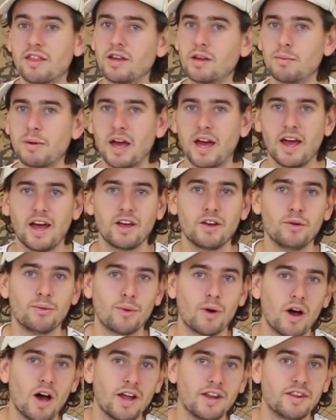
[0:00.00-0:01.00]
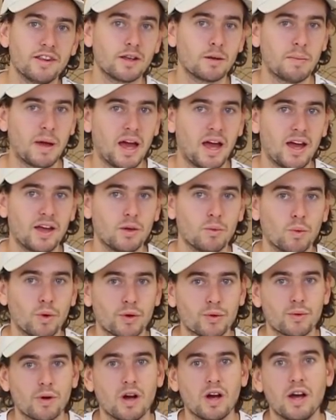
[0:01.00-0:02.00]
Think about how you ride, think about how you
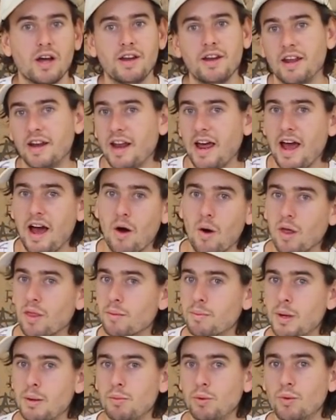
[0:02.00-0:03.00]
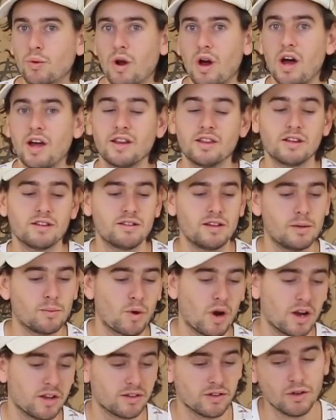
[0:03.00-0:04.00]
want to ride, and how other people ride, and the team
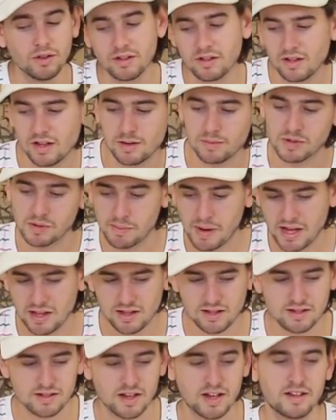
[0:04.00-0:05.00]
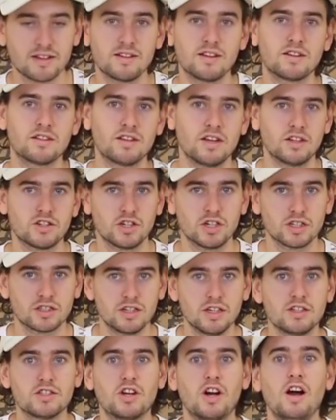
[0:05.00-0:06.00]
riders on the teams that make these decks, etc,
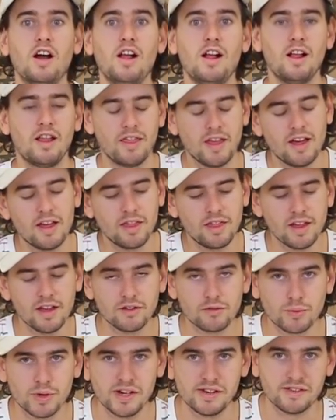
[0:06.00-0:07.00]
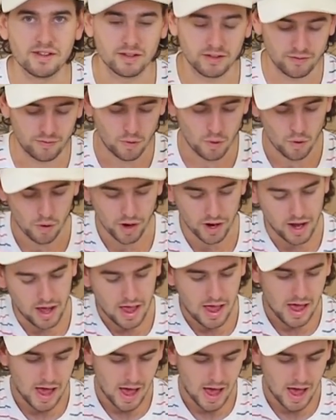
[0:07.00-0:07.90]
etc. There's reasons for it.